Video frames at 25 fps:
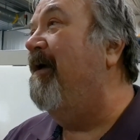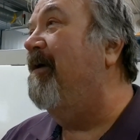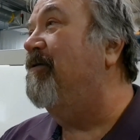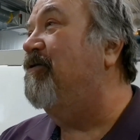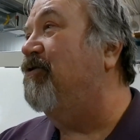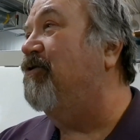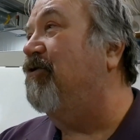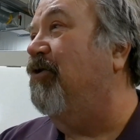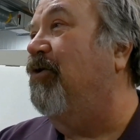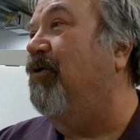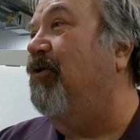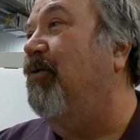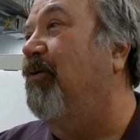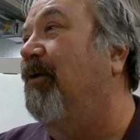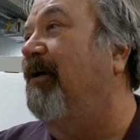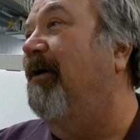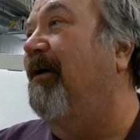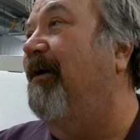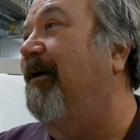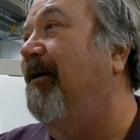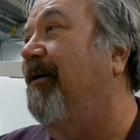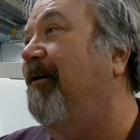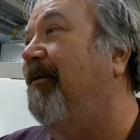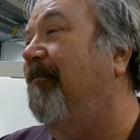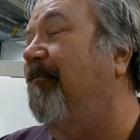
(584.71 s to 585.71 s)
So,
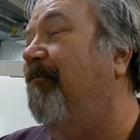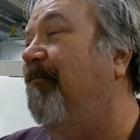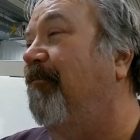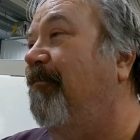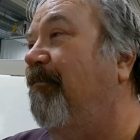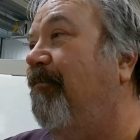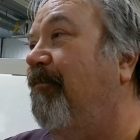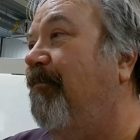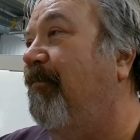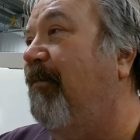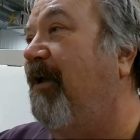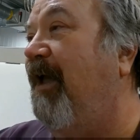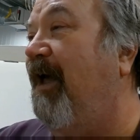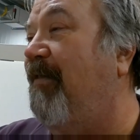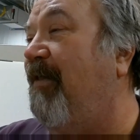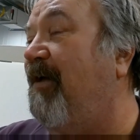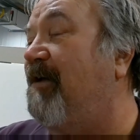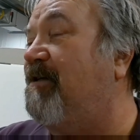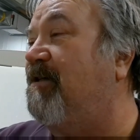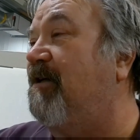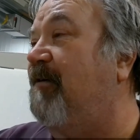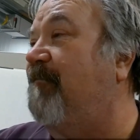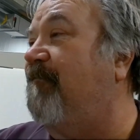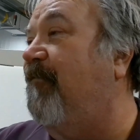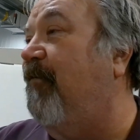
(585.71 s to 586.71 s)
yeah,
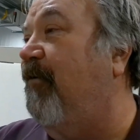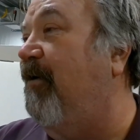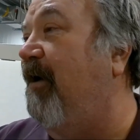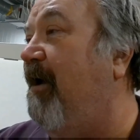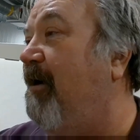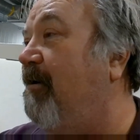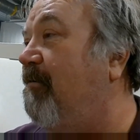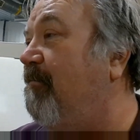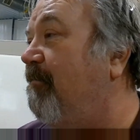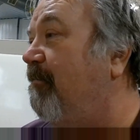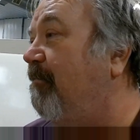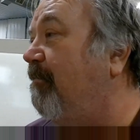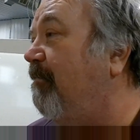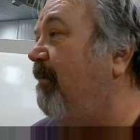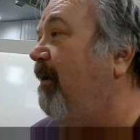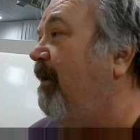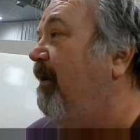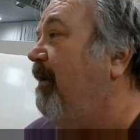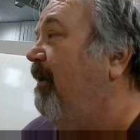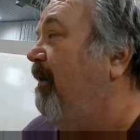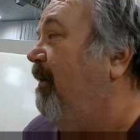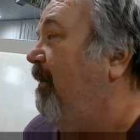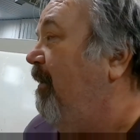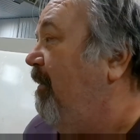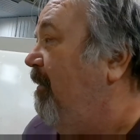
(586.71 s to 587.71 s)
that's it for now.
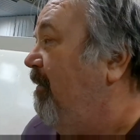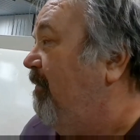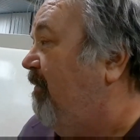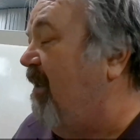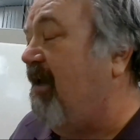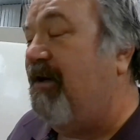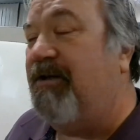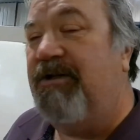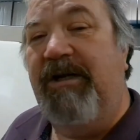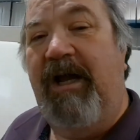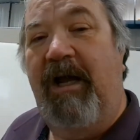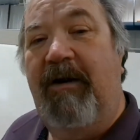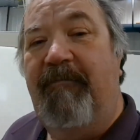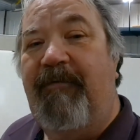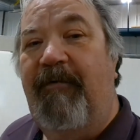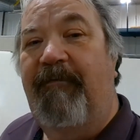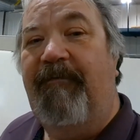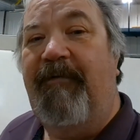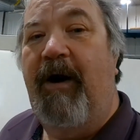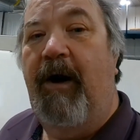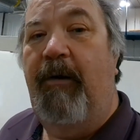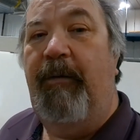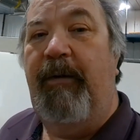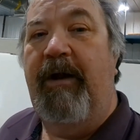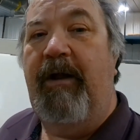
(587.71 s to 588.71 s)
Thanks again for
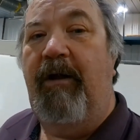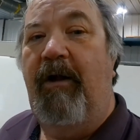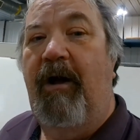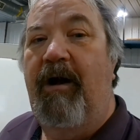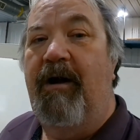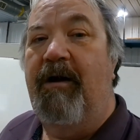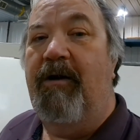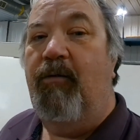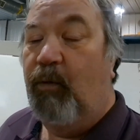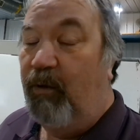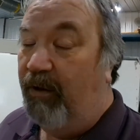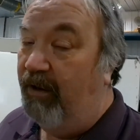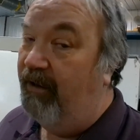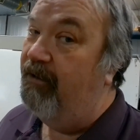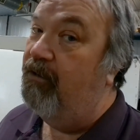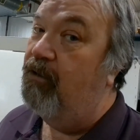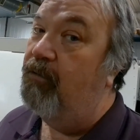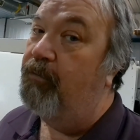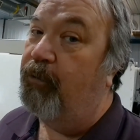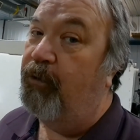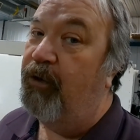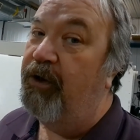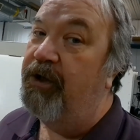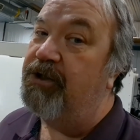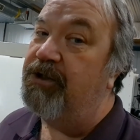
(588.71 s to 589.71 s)
following along. Really do
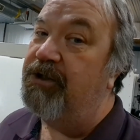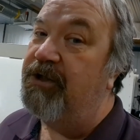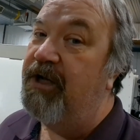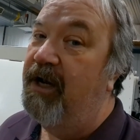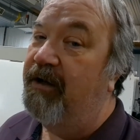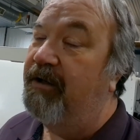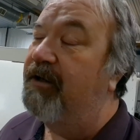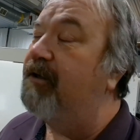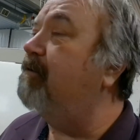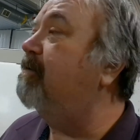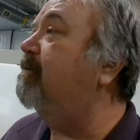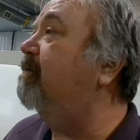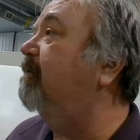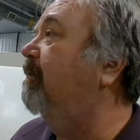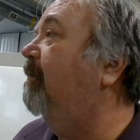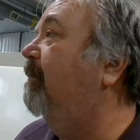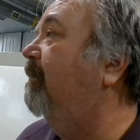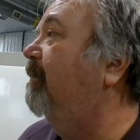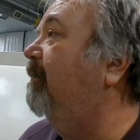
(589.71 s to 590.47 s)
appreciate it.